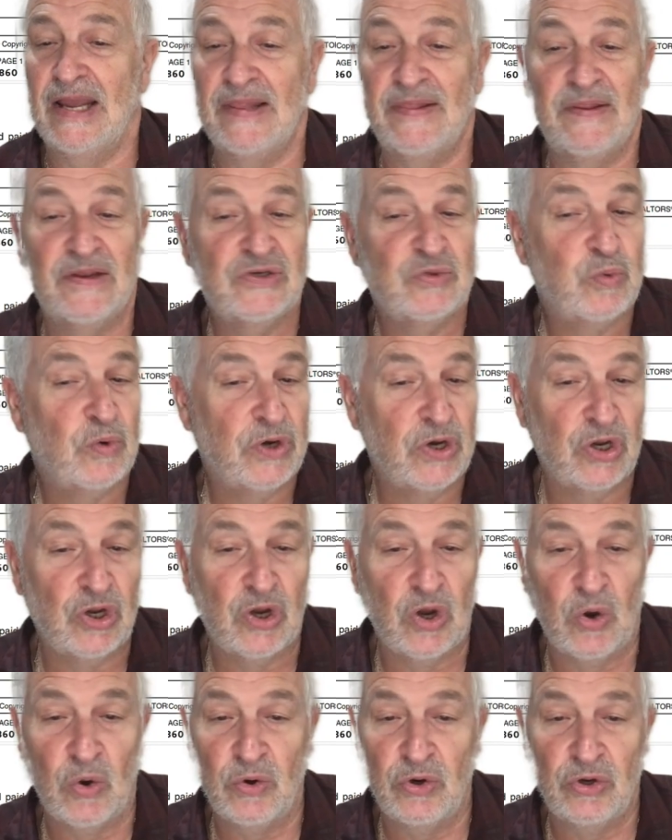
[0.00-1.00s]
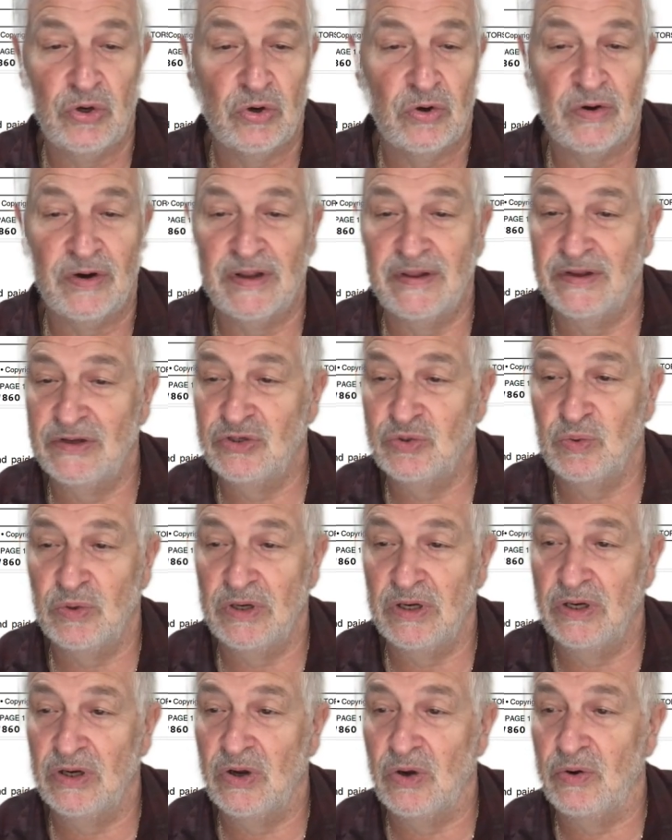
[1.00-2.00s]
this wouldn't go to your,
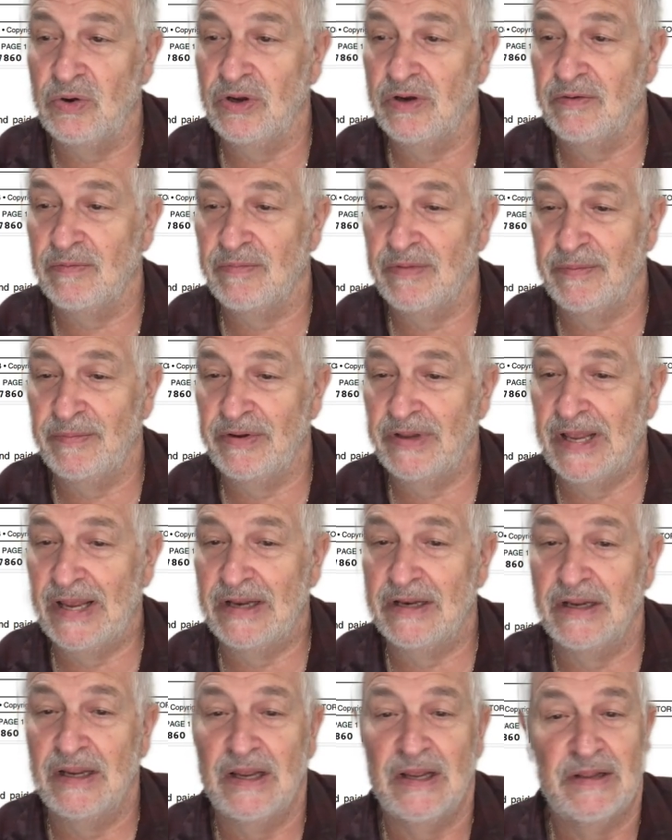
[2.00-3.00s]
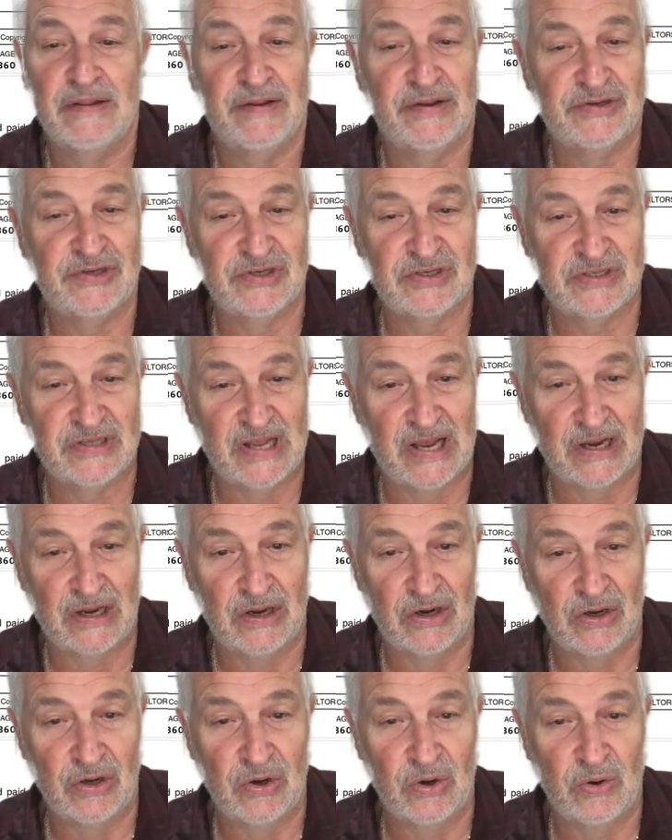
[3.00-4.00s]
remember that? This is not going
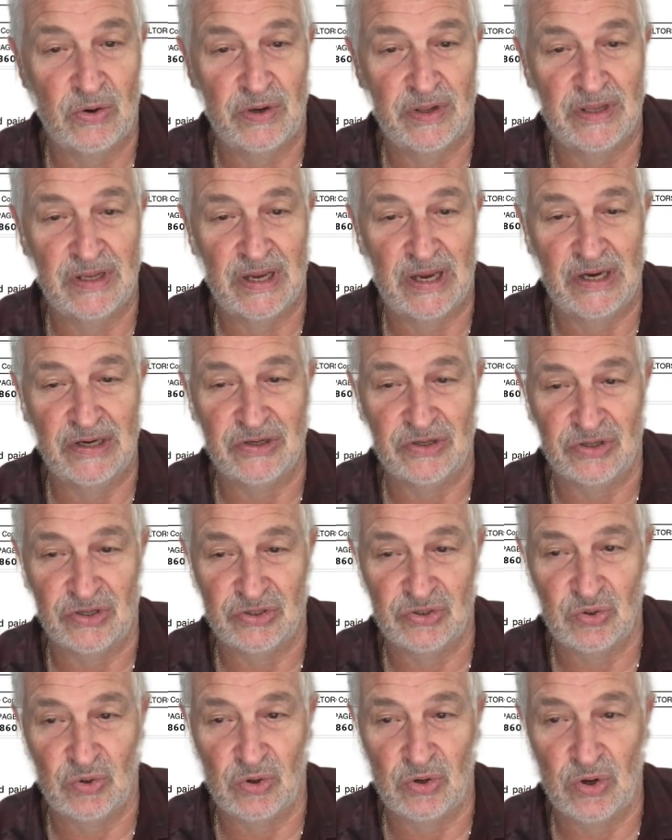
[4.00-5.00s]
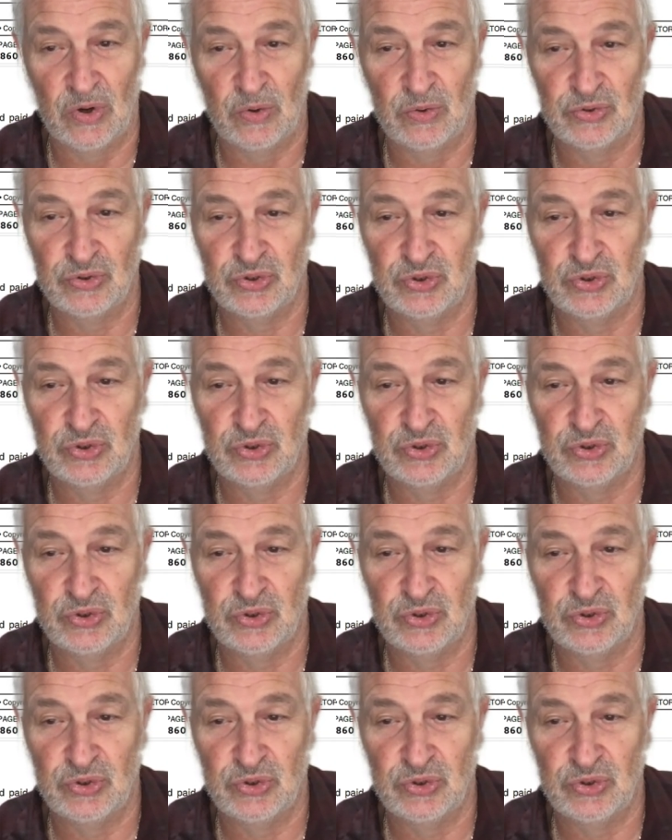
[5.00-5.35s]
to go to the agent. This all goes